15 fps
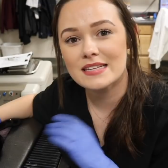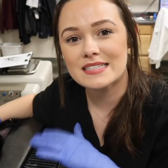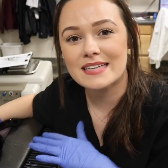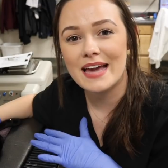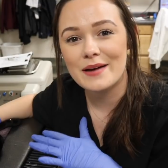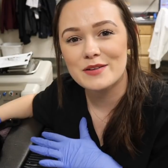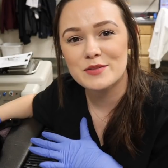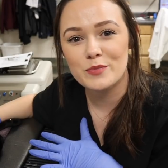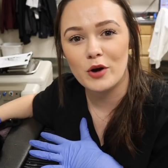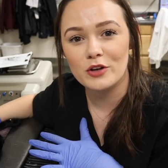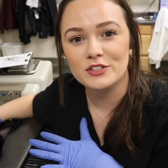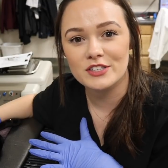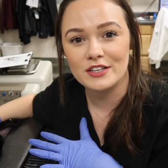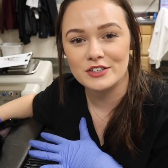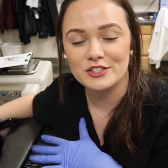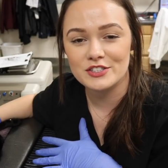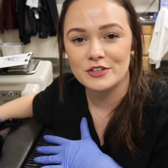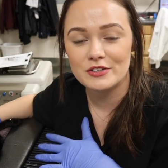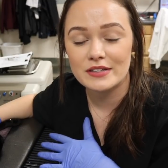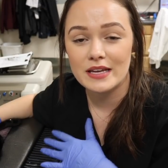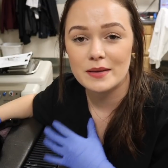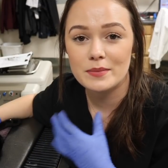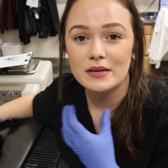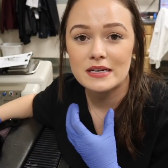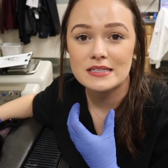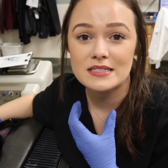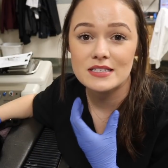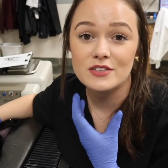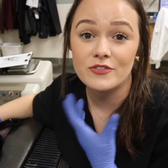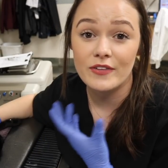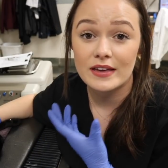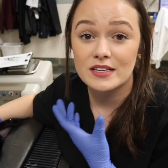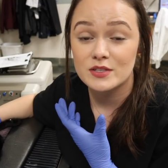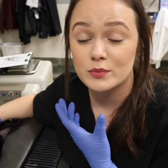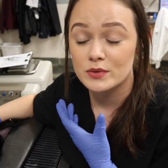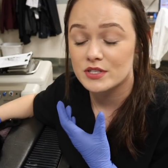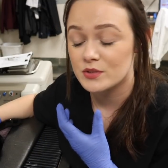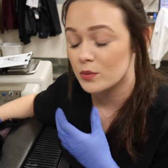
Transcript: This cat was brought to Dr. Stone today because his face was